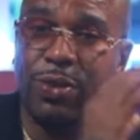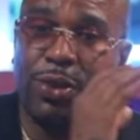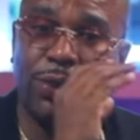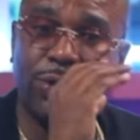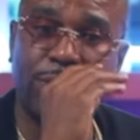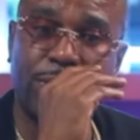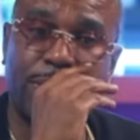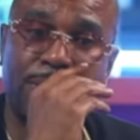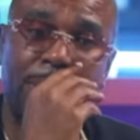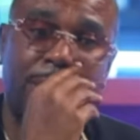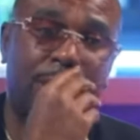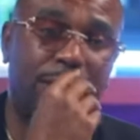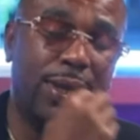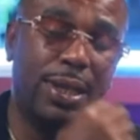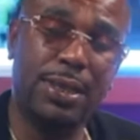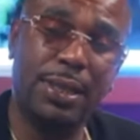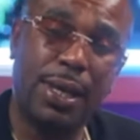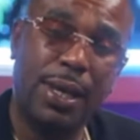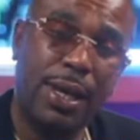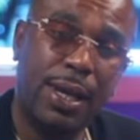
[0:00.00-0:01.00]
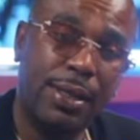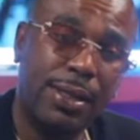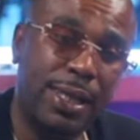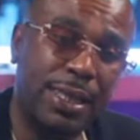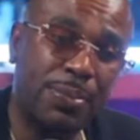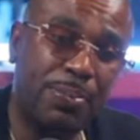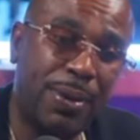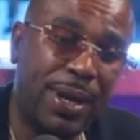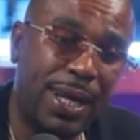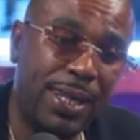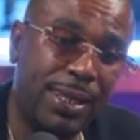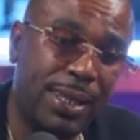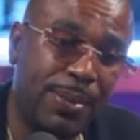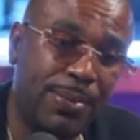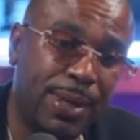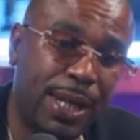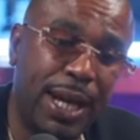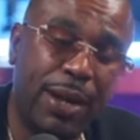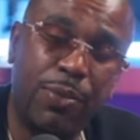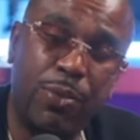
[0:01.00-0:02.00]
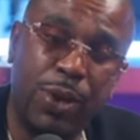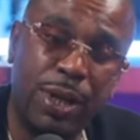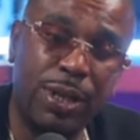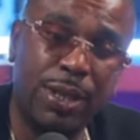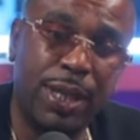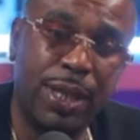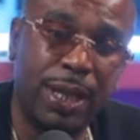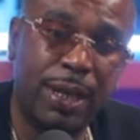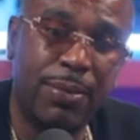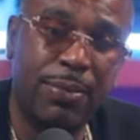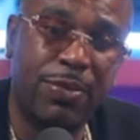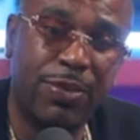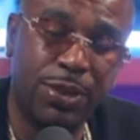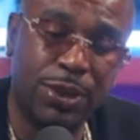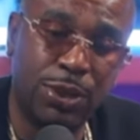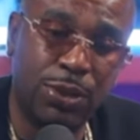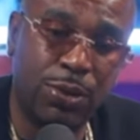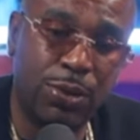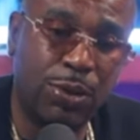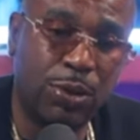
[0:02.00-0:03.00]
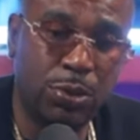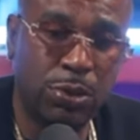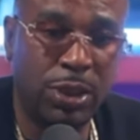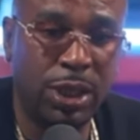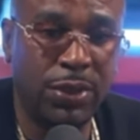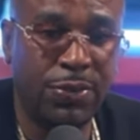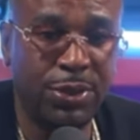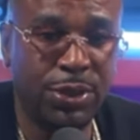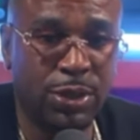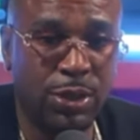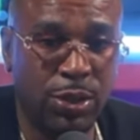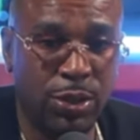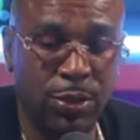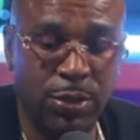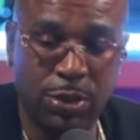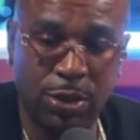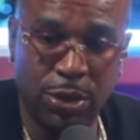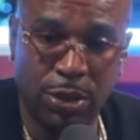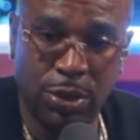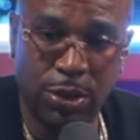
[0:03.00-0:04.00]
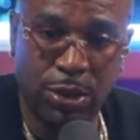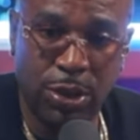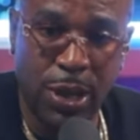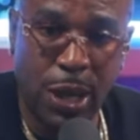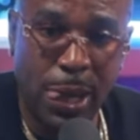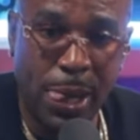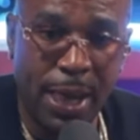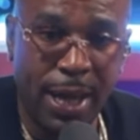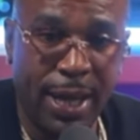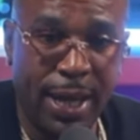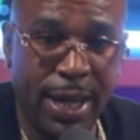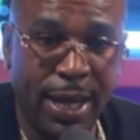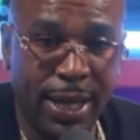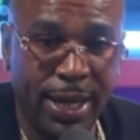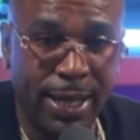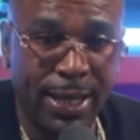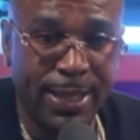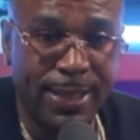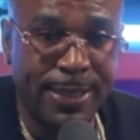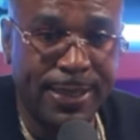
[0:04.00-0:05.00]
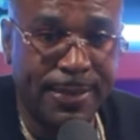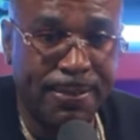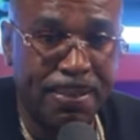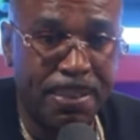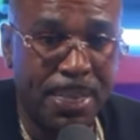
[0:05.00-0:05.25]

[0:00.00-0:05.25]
real shit because this pandemic. And one thing for sure, two things for certain is